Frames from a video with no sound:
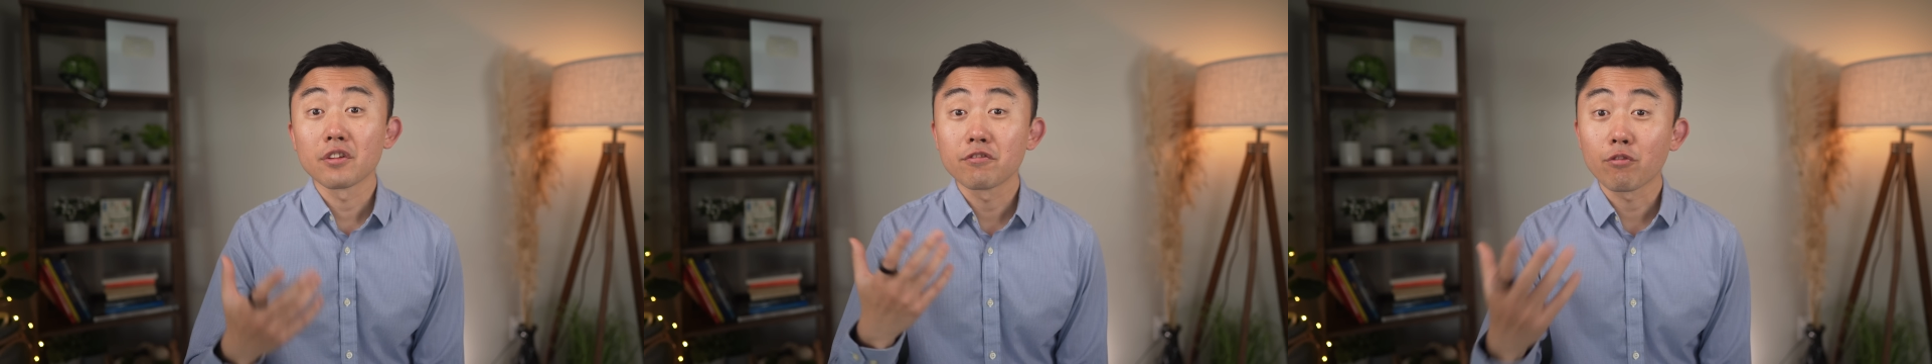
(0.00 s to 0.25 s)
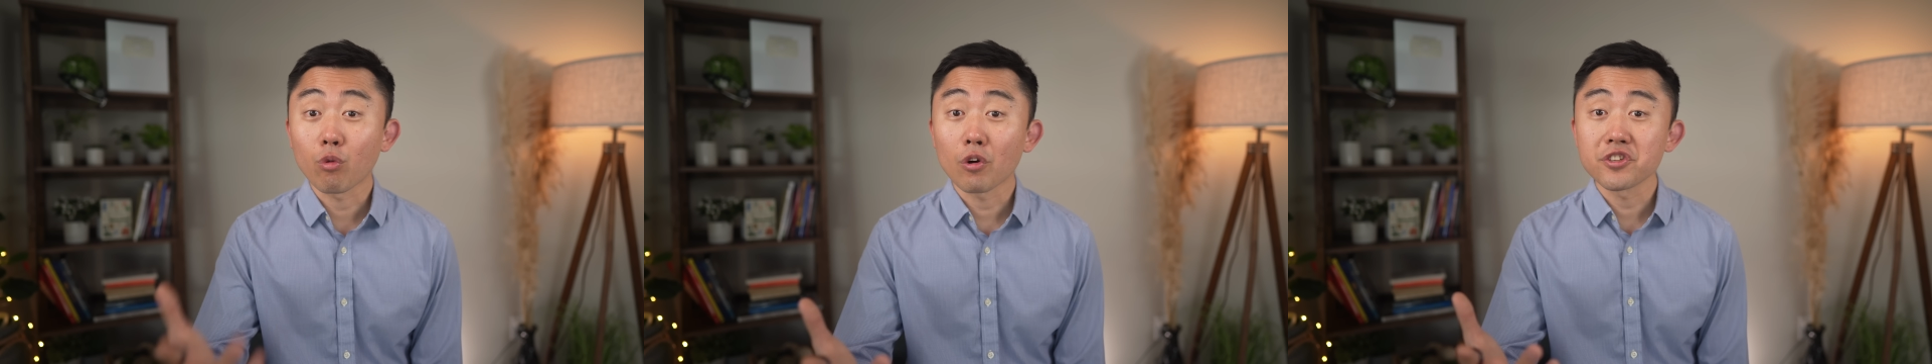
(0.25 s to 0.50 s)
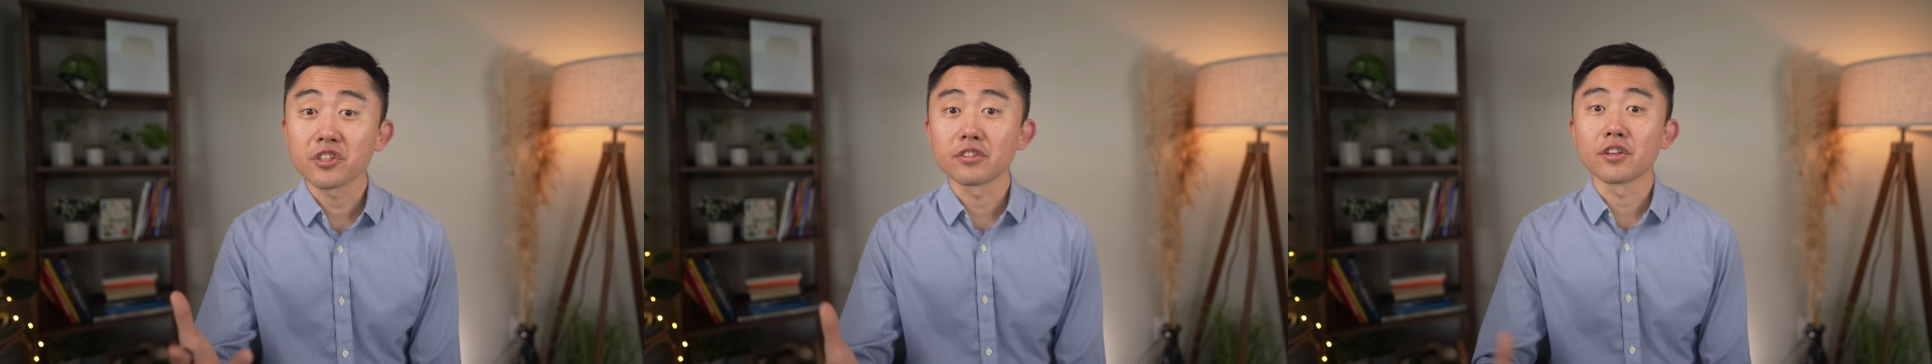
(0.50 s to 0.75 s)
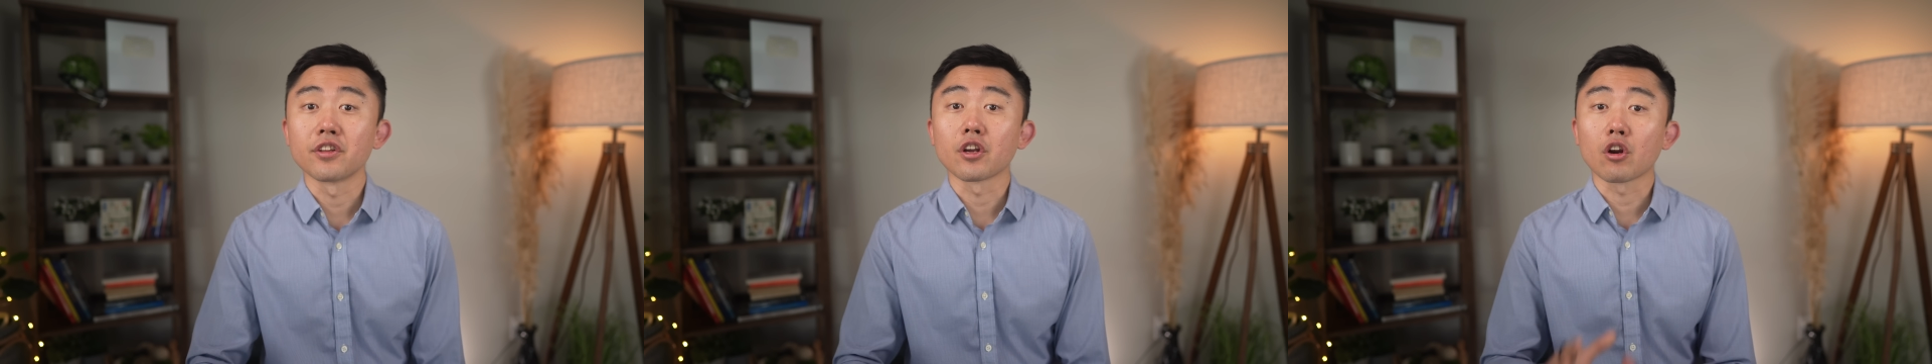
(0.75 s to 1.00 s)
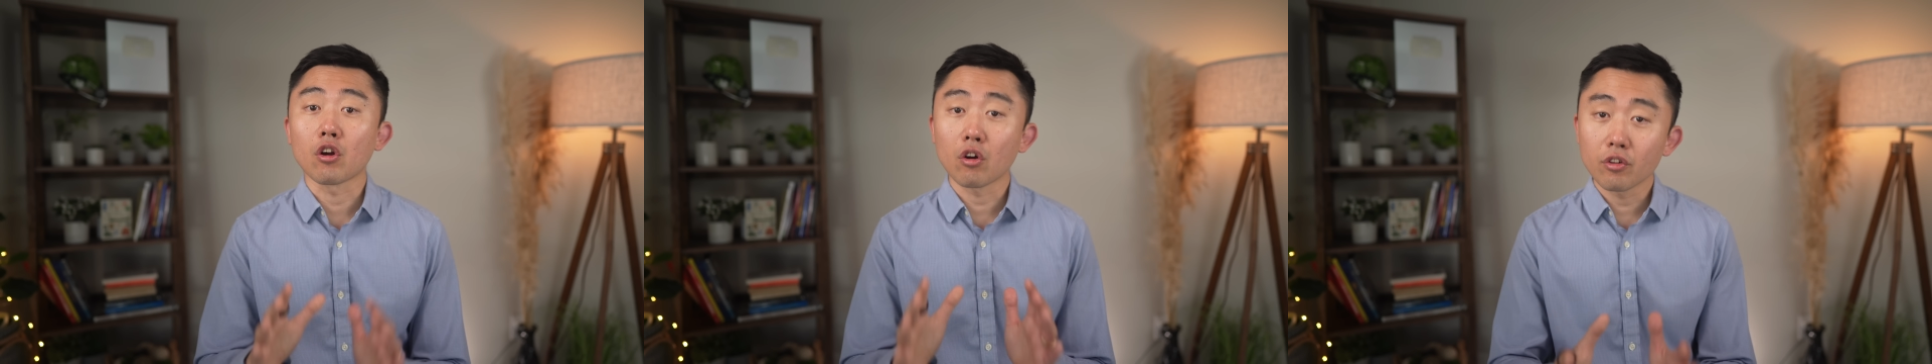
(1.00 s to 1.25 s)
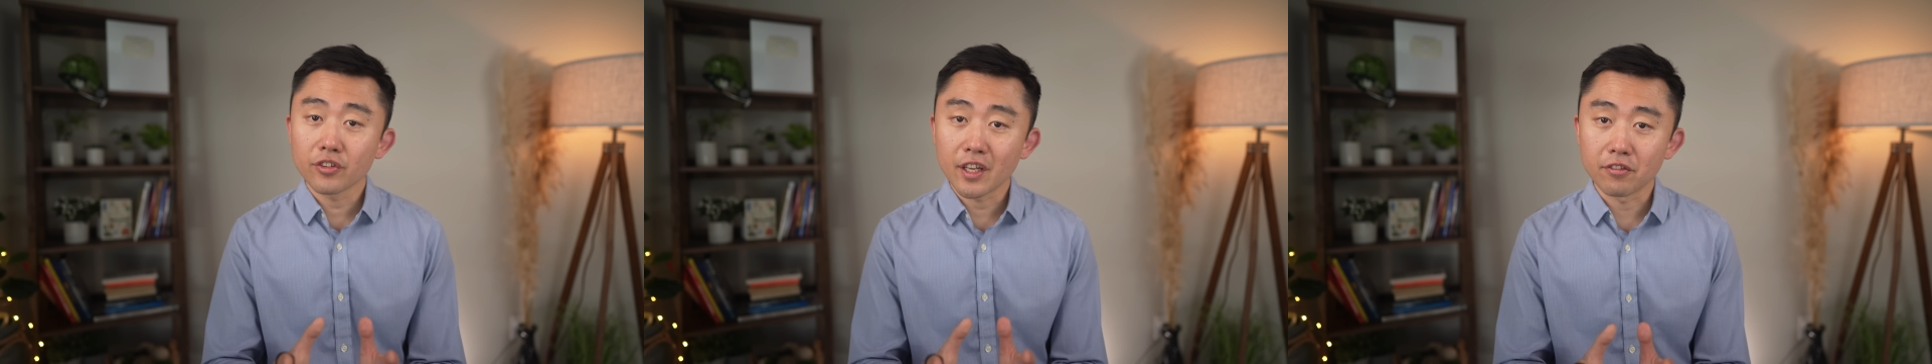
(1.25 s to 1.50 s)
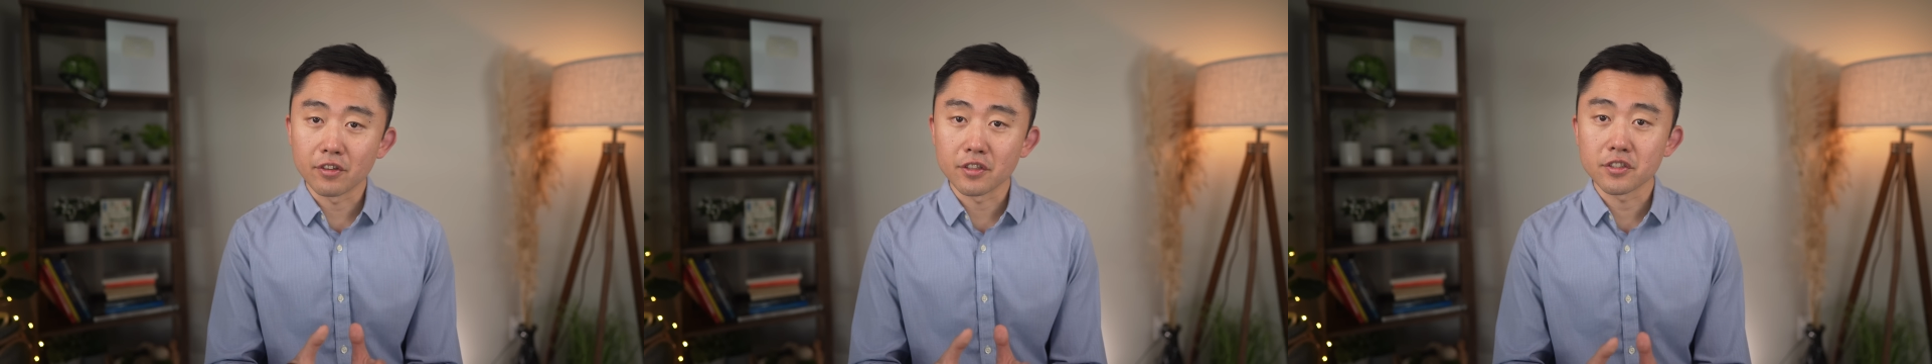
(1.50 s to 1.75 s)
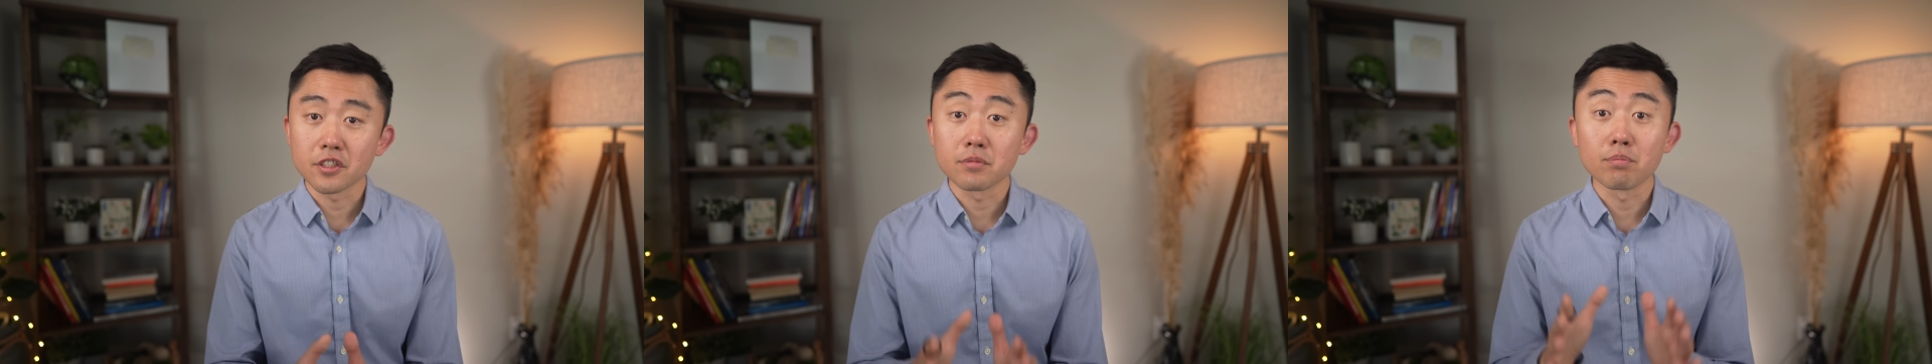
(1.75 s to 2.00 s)
unfortunately, the current
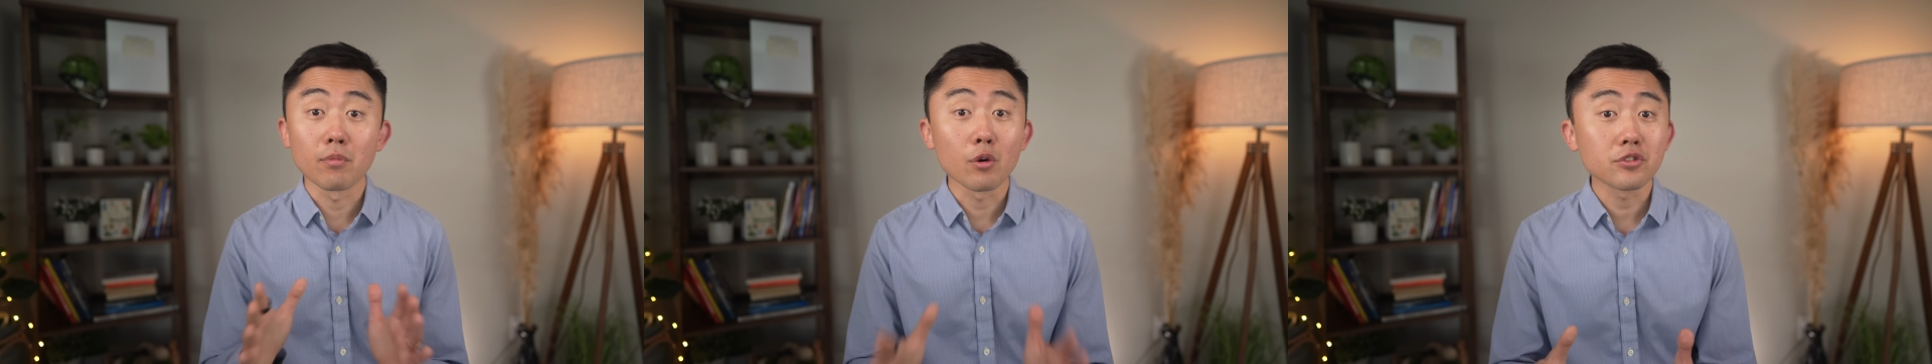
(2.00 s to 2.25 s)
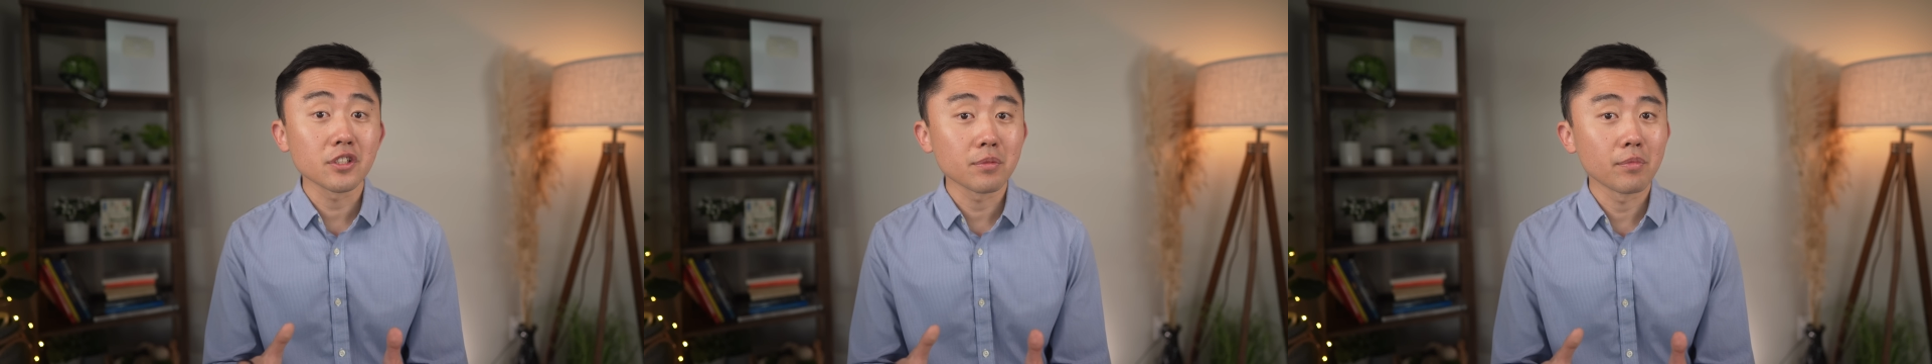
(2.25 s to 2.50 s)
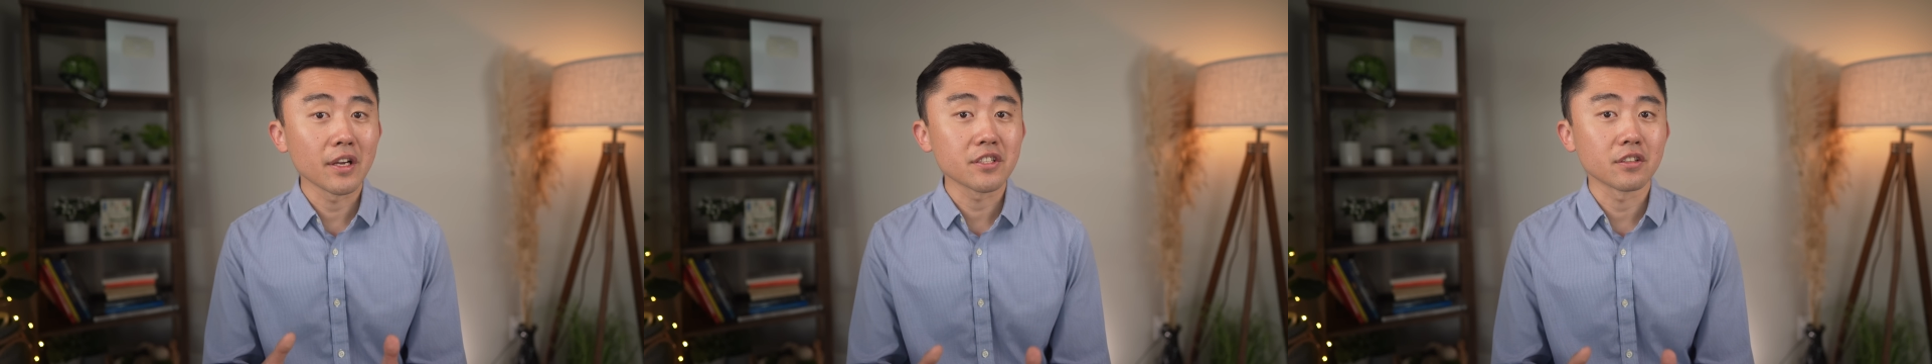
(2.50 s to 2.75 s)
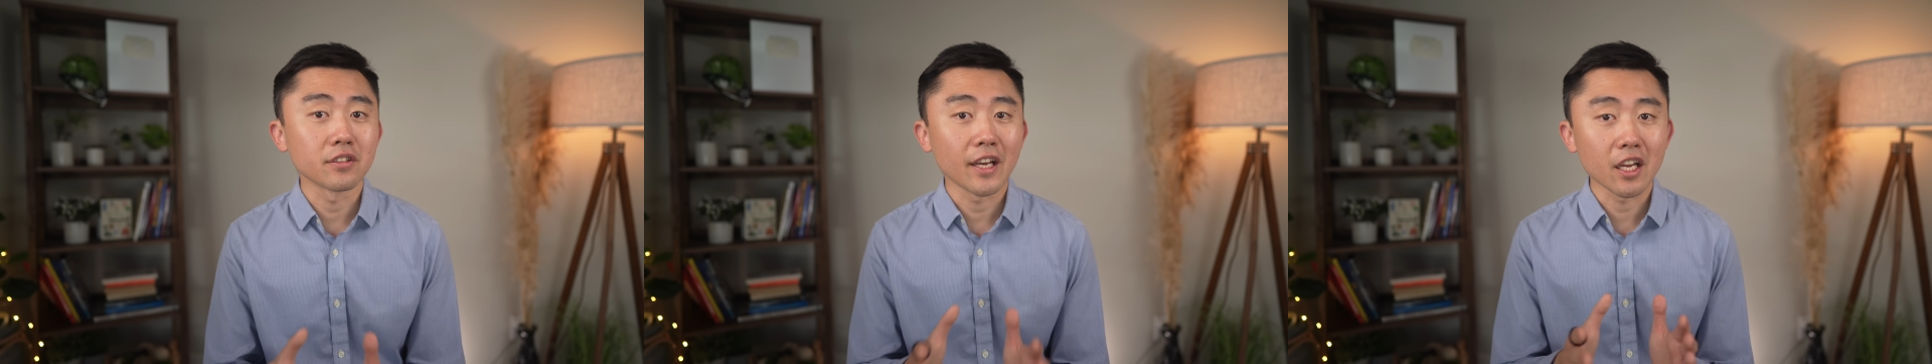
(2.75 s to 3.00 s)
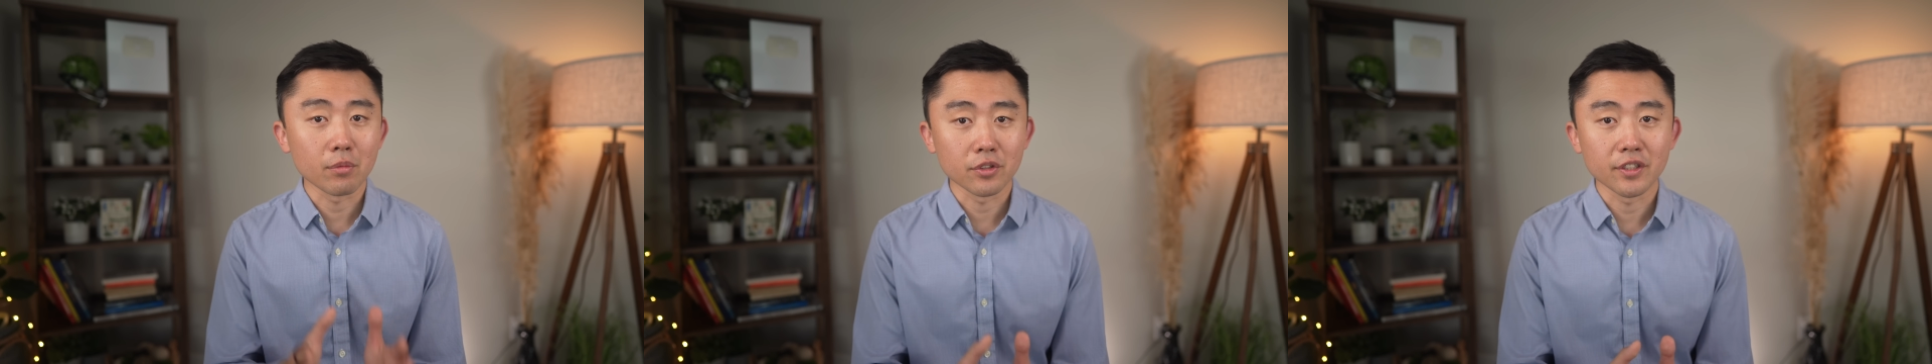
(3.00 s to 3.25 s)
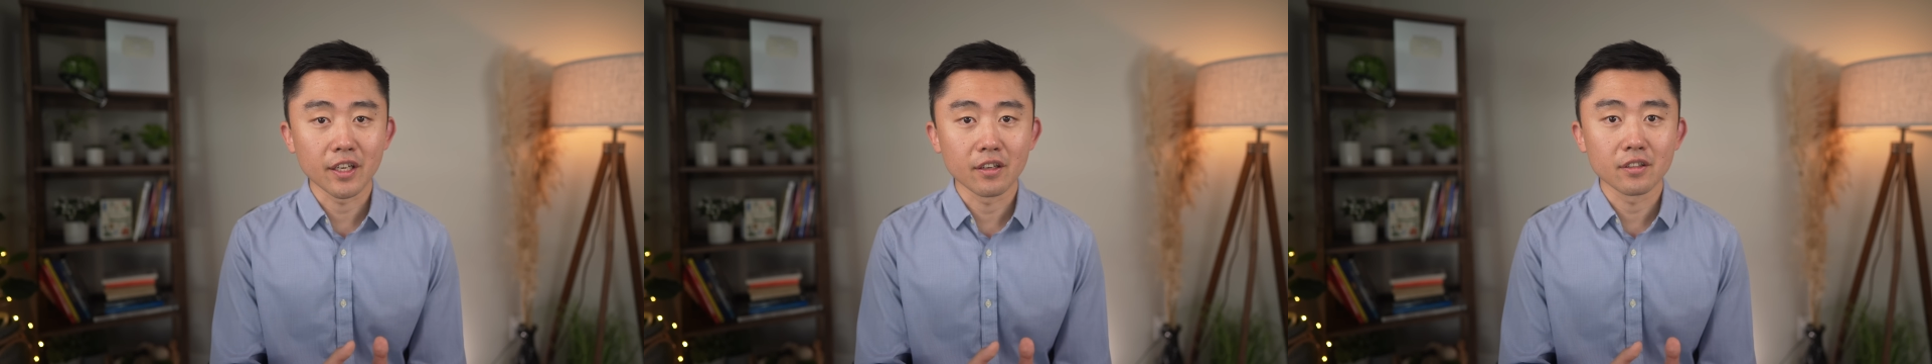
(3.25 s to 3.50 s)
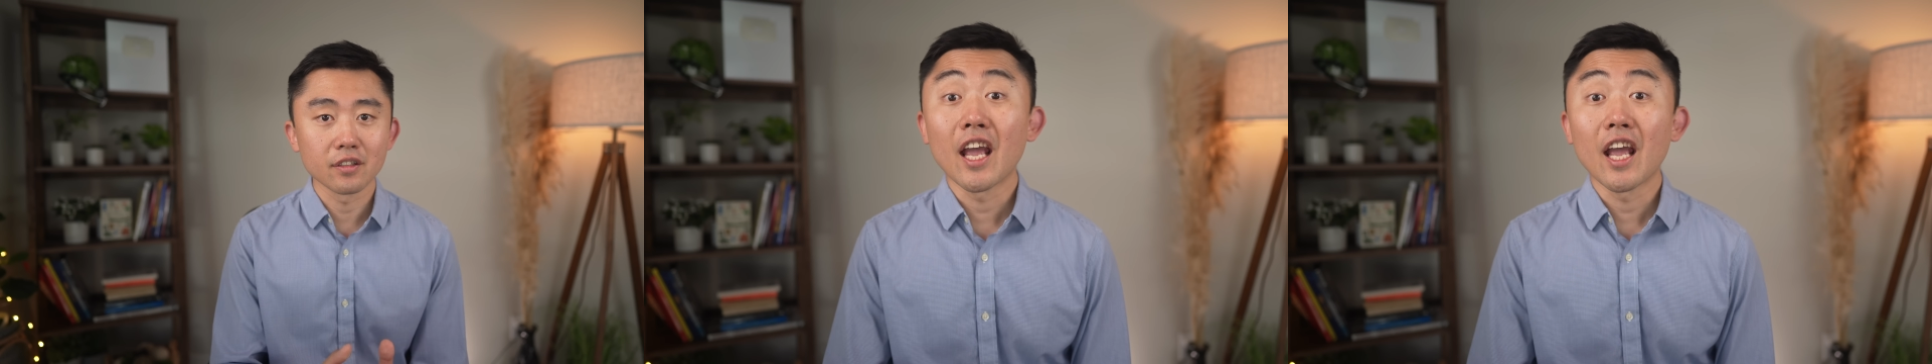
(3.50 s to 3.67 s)
evidence is mostly based on animal data,